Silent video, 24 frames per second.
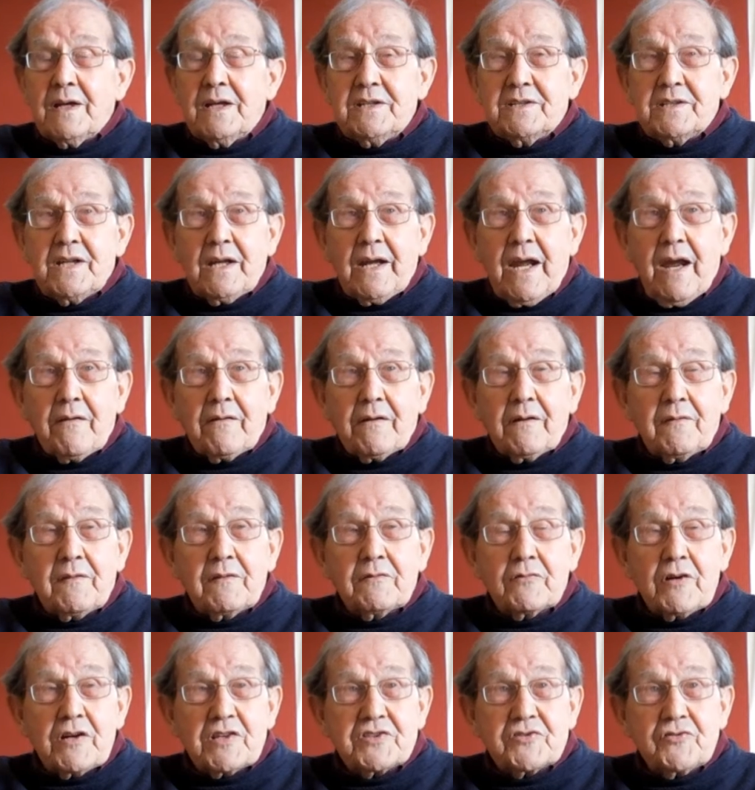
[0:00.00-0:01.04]
eating area of
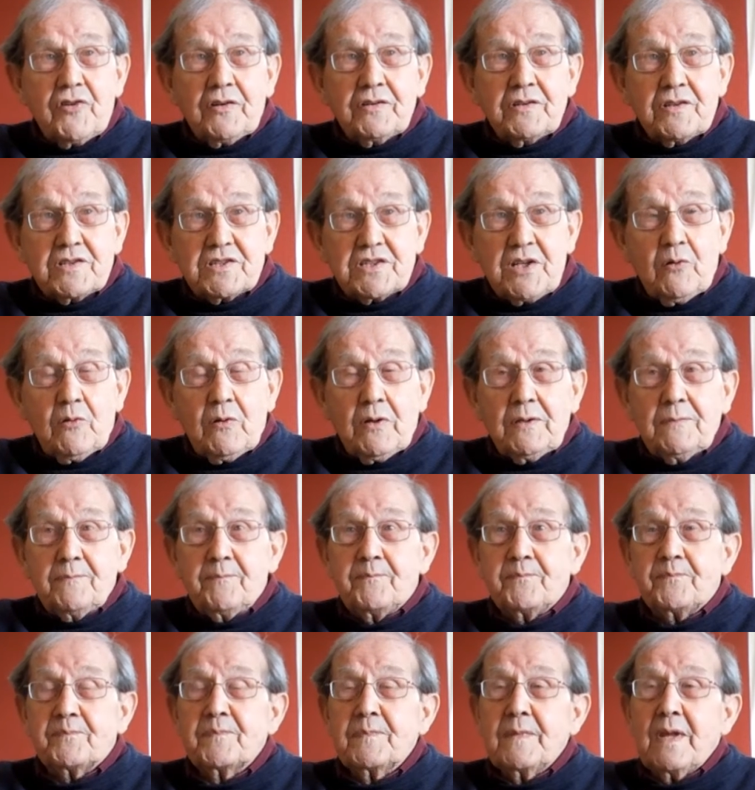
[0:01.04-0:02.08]
the restaurant and so on.
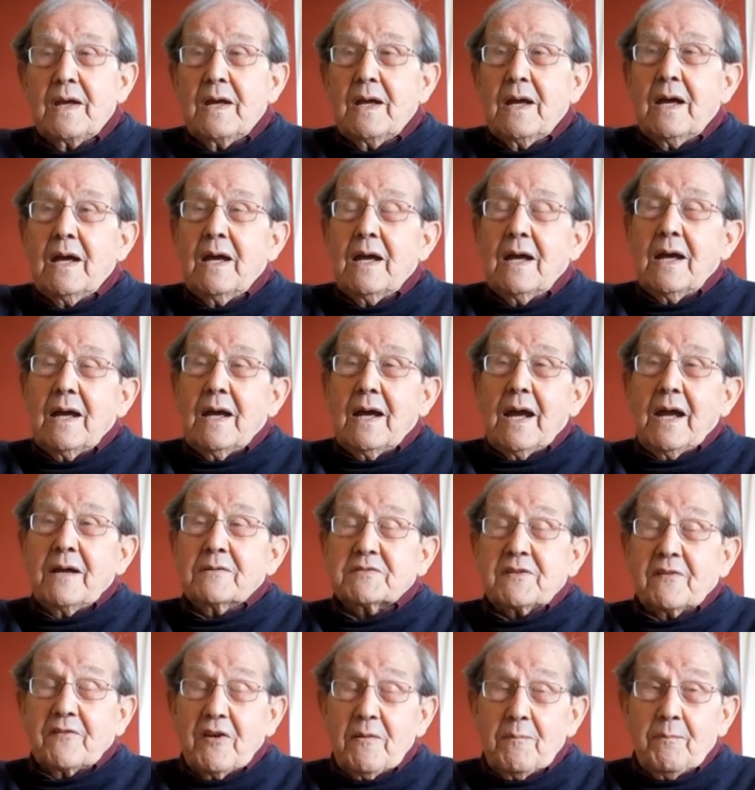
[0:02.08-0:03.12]

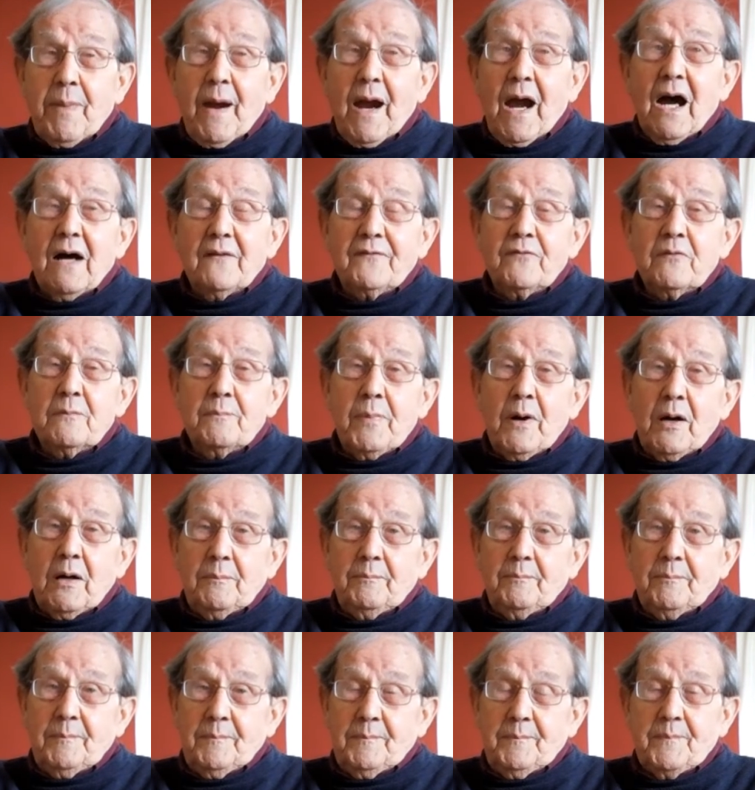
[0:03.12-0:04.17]
It was a very powerful
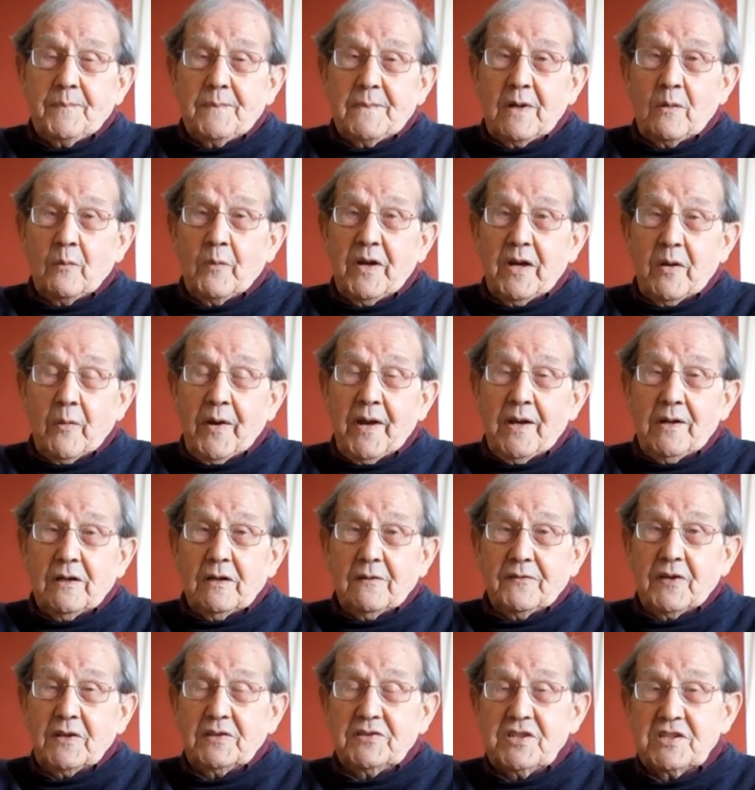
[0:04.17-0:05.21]
bomb, and when it went
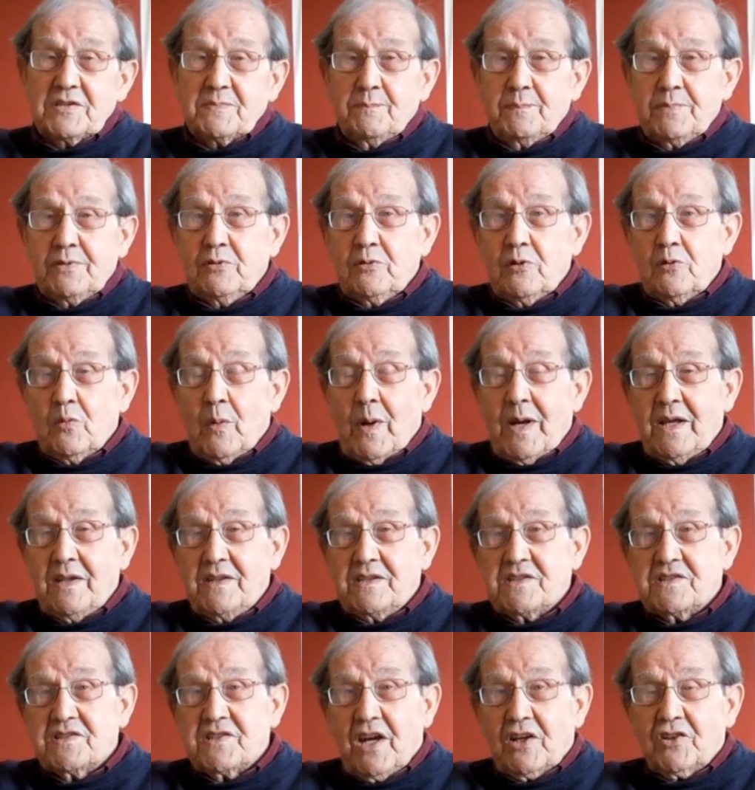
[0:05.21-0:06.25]
off, it just blew away
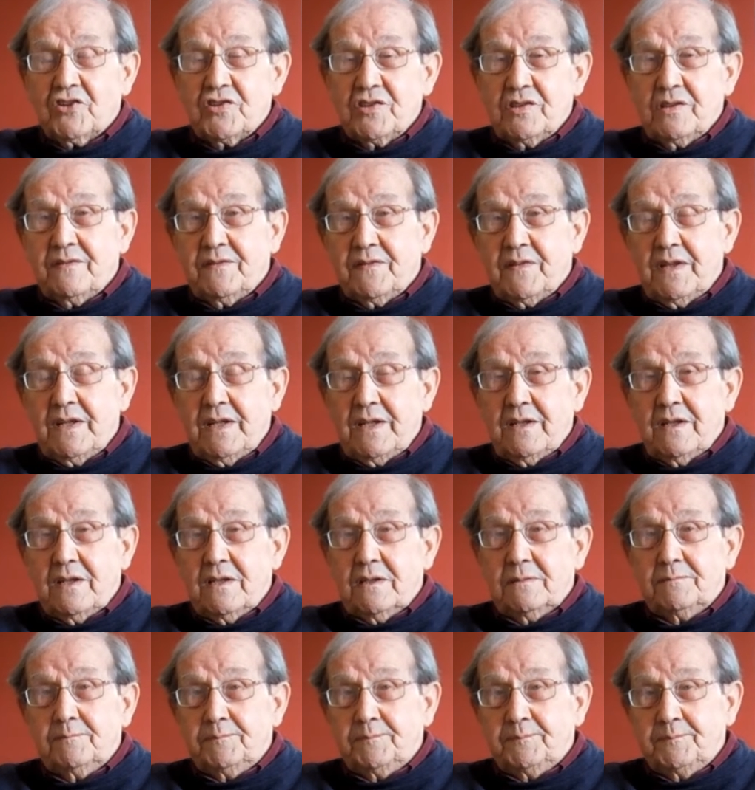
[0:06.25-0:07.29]
the section of the
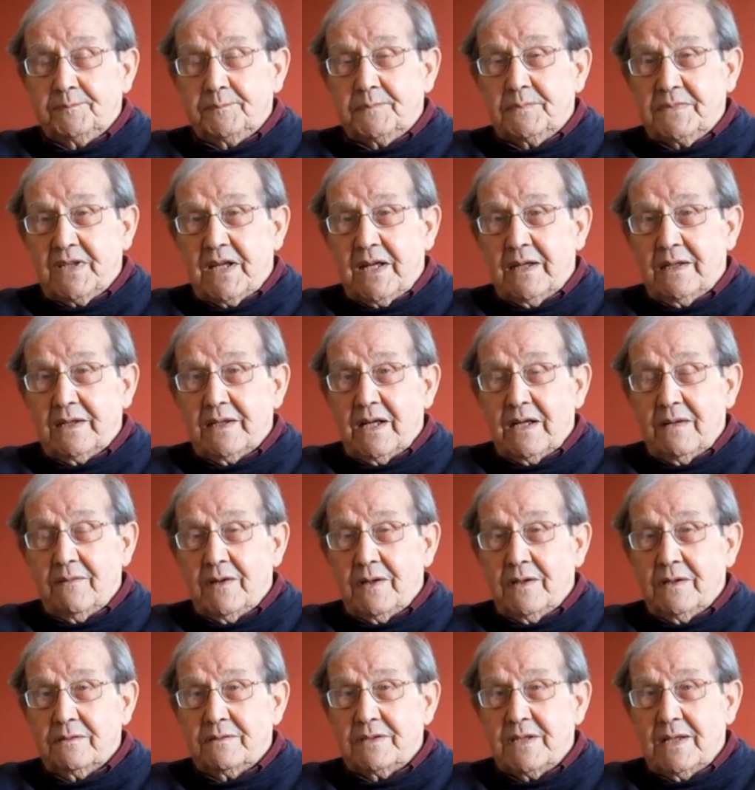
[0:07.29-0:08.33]
King
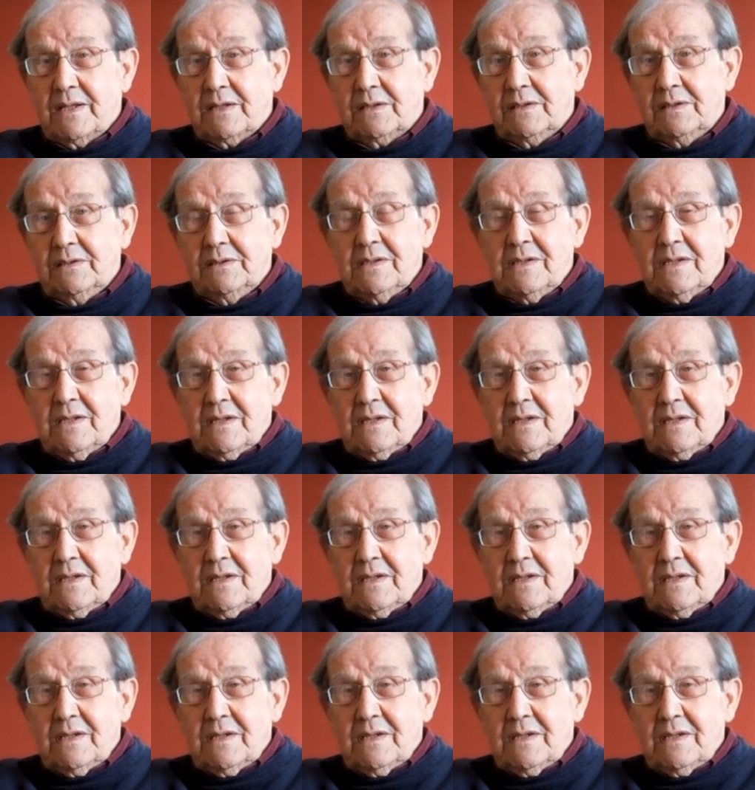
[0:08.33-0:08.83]
David Hotel,